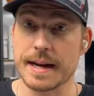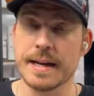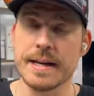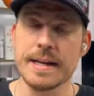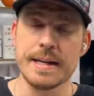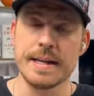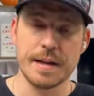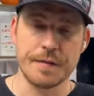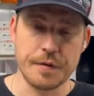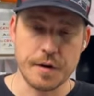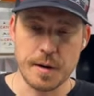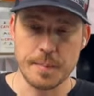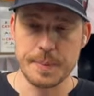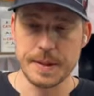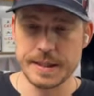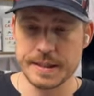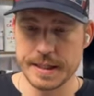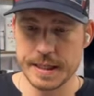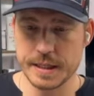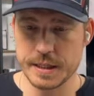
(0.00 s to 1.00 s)
If you're on
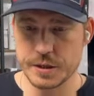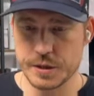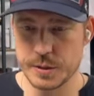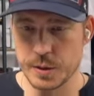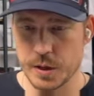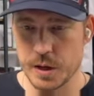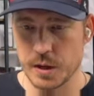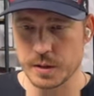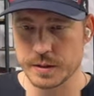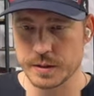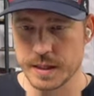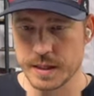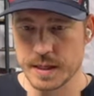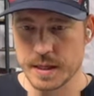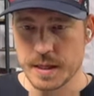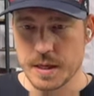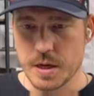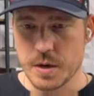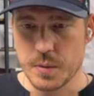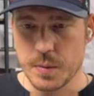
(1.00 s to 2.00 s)
PC, just do alt.
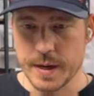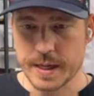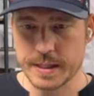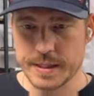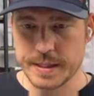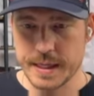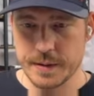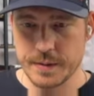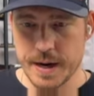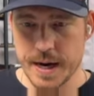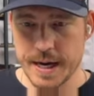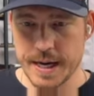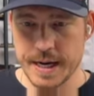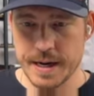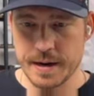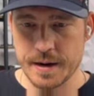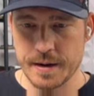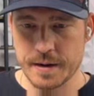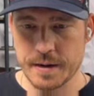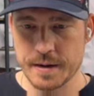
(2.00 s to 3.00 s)
We can see right
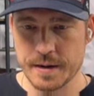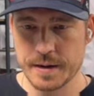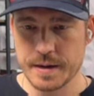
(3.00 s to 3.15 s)
here,